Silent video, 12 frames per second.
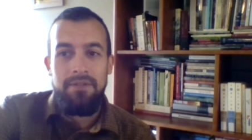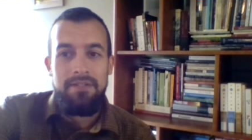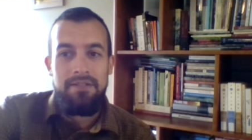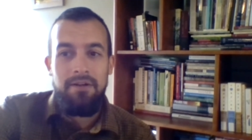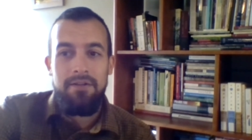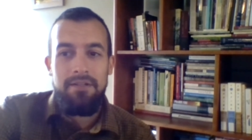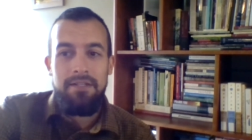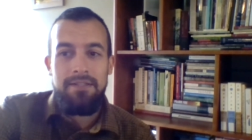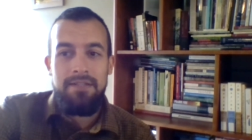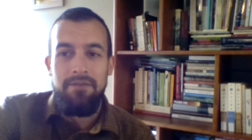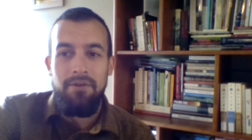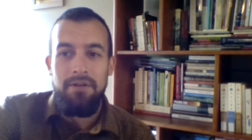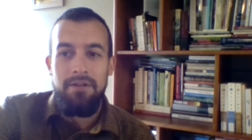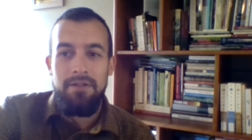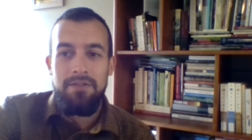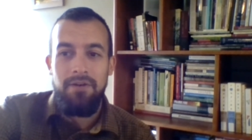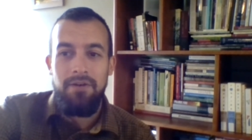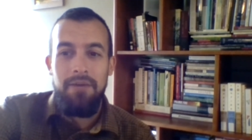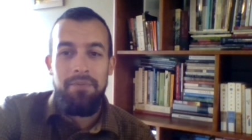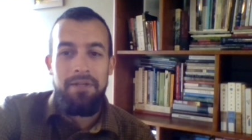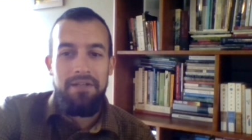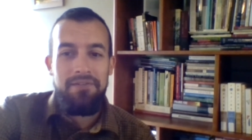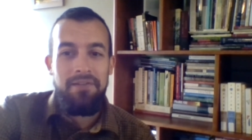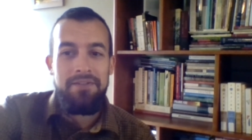It's kind of hard to describe
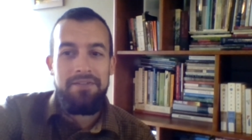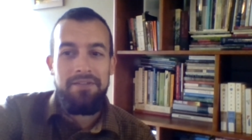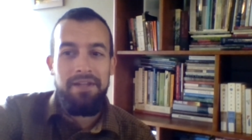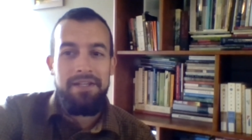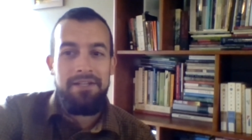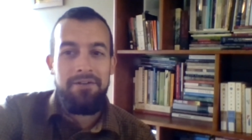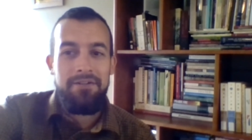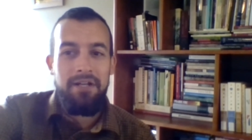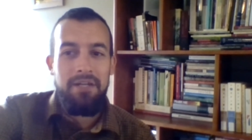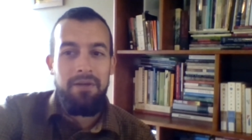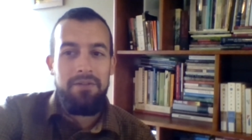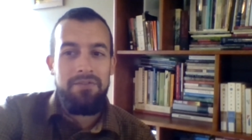because it's like you're talking about